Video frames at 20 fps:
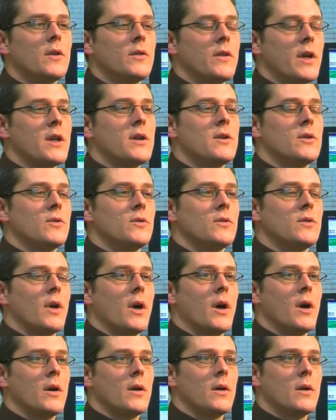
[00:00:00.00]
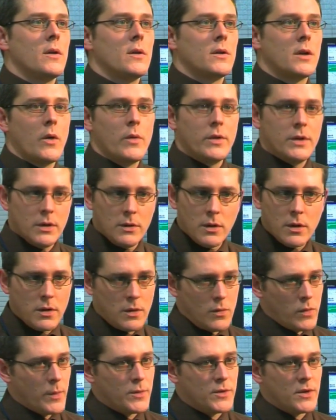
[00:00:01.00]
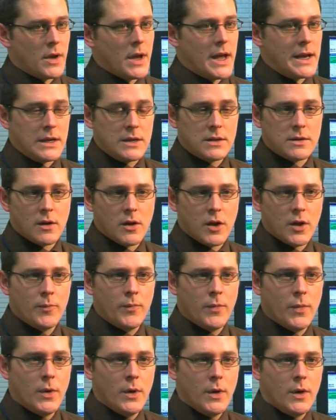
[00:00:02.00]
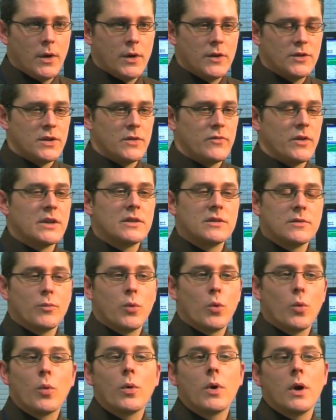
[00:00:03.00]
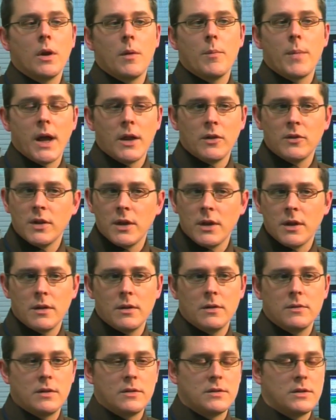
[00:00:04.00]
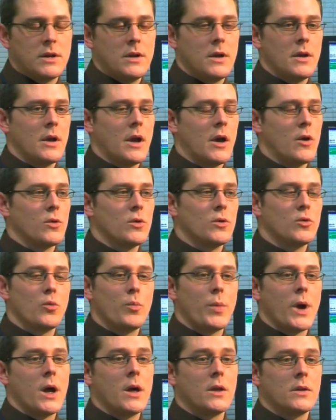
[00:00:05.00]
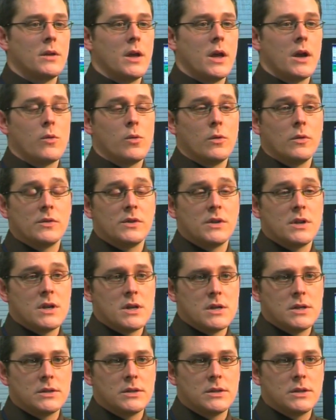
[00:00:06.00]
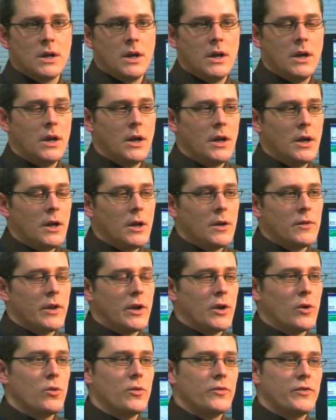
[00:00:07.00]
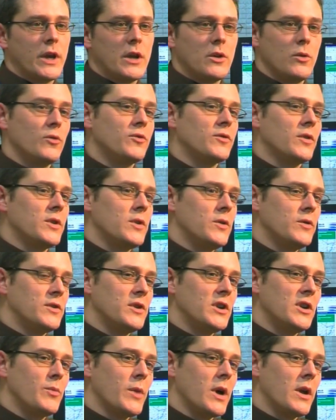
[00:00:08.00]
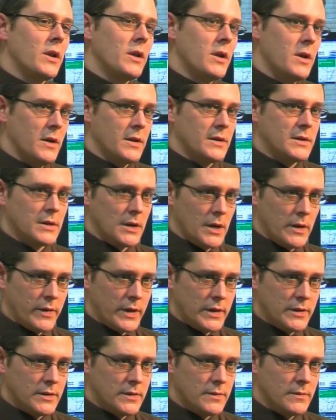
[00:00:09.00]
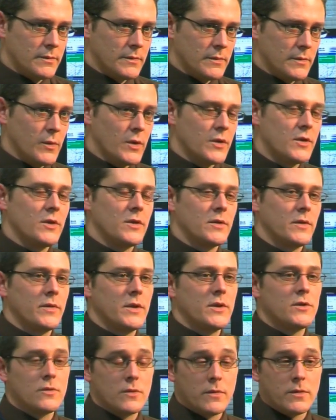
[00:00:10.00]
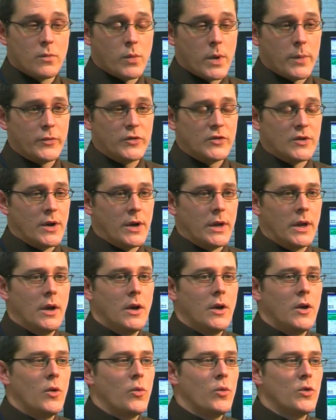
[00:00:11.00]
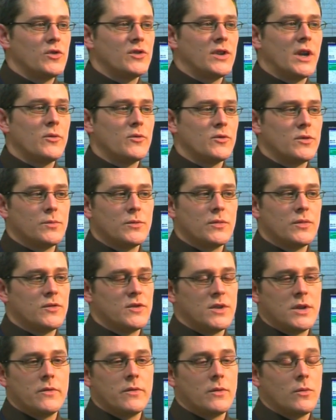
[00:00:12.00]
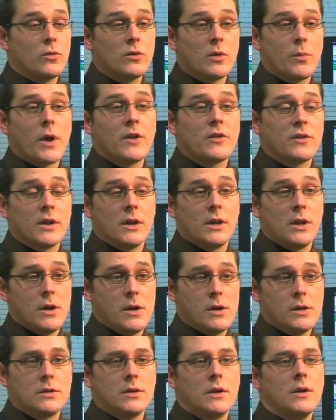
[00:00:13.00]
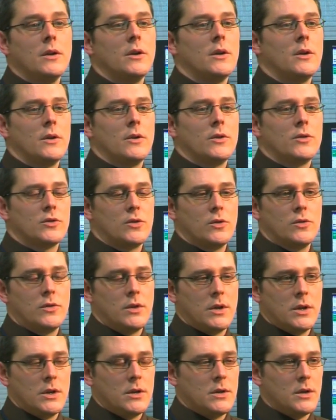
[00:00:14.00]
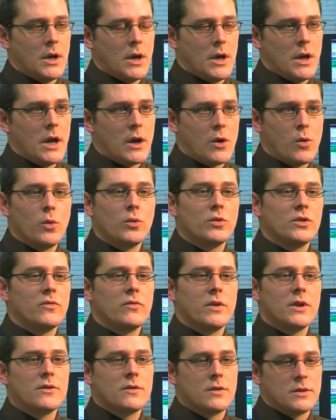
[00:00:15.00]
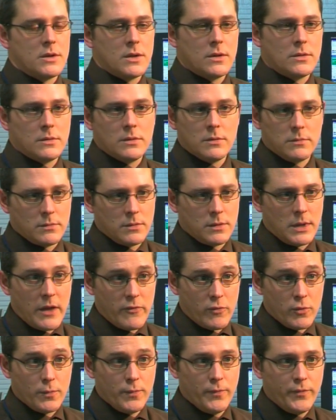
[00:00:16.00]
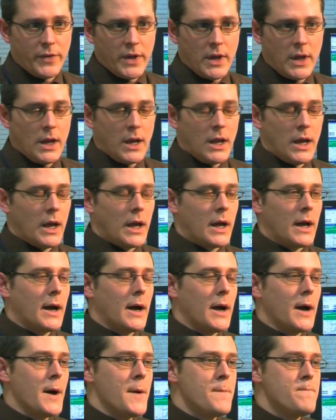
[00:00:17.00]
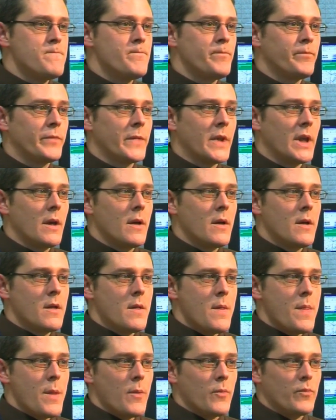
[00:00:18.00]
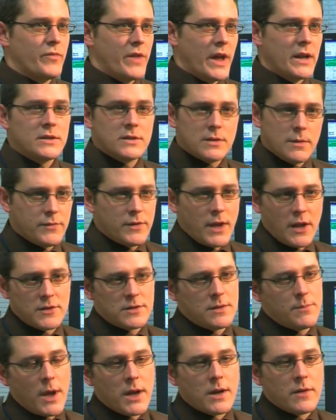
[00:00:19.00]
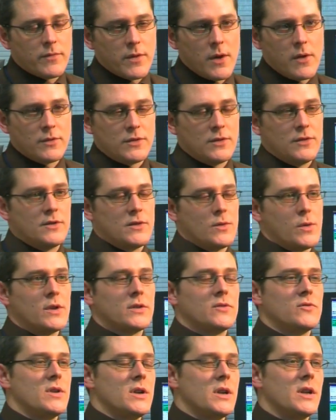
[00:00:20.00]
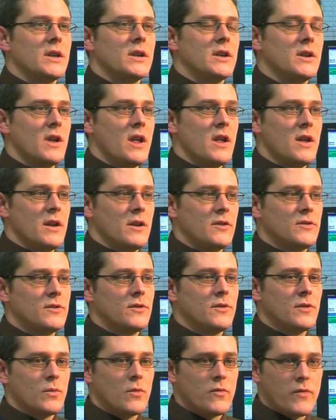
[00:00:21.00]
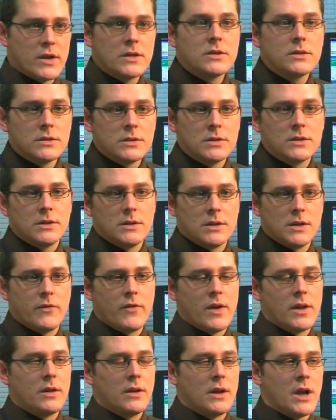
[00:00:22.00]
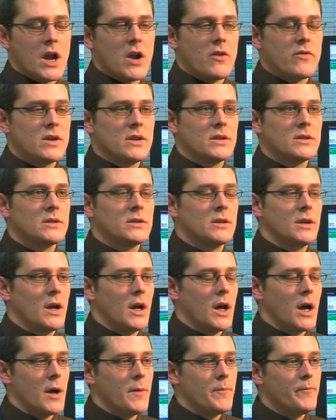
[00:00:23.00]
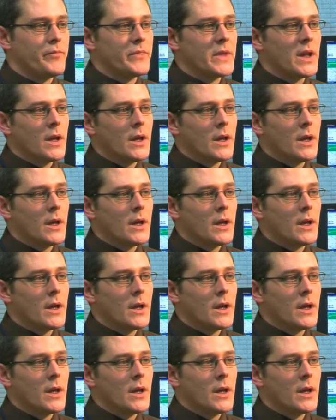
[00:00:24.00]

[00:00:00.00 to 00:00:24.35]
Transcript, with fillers: They can uh, go in and look at the website any time and see very simple colour banding to see how good or bad the air quality is. They, they can also use the email alert service, which is a feature of the website, which enables them to receive an automatic alert should the uh, air quality reach a certain level. Um, that's the, that's the main advantage to us really, it, it's to do with residents in the affected areas. Um,